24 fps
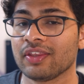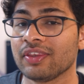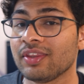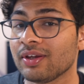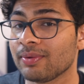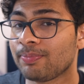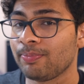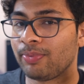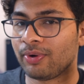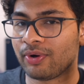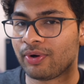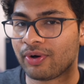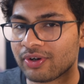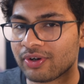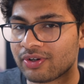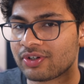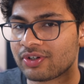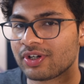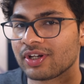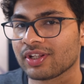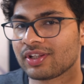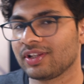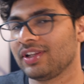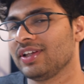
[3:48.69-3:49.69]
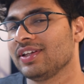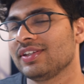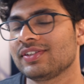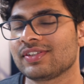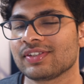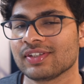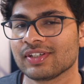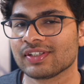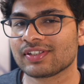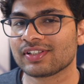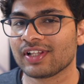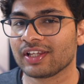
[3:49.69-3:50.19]
other portrait
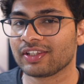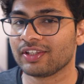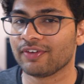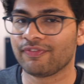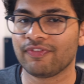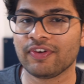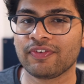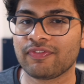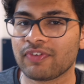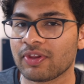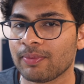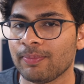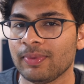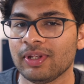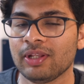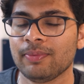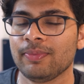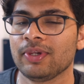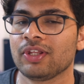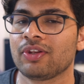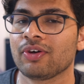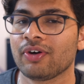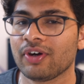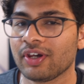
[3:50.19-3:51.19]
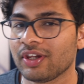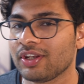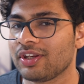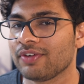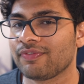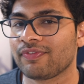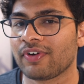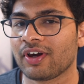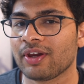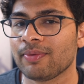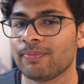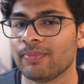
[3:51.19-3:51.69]
lenses like the 50mm or
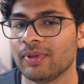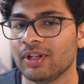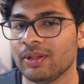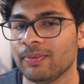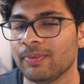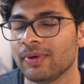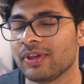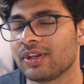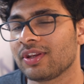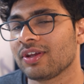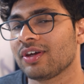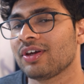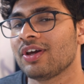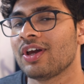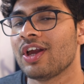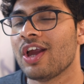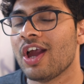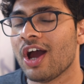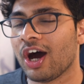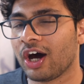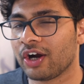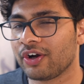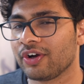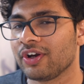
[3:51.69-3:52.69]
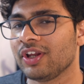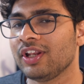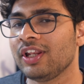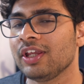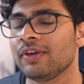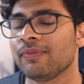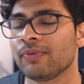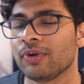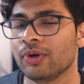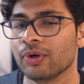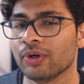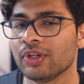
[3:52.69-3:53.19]
85mm are
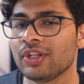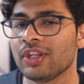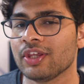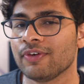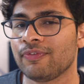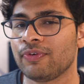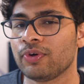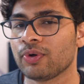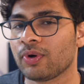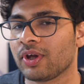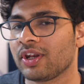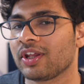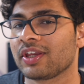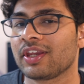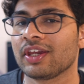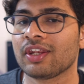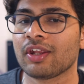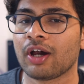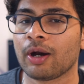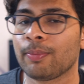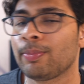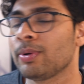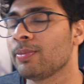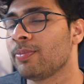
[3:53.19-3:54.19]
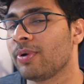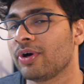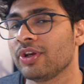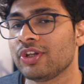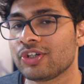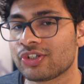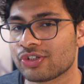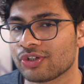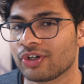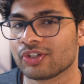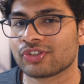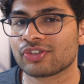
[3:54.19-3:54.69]
really good if you want to get upper body
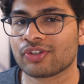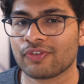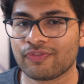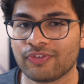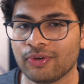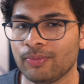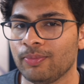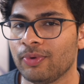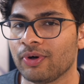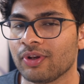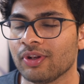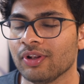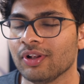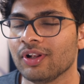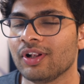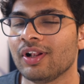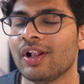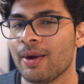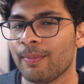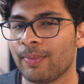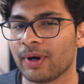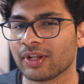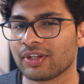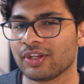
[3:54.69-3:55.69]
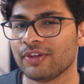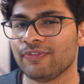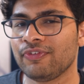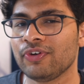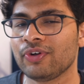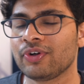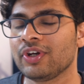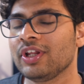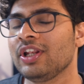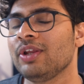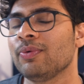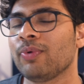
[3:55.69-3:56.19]
shots of your model. But if you
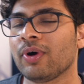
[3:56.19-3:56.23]
really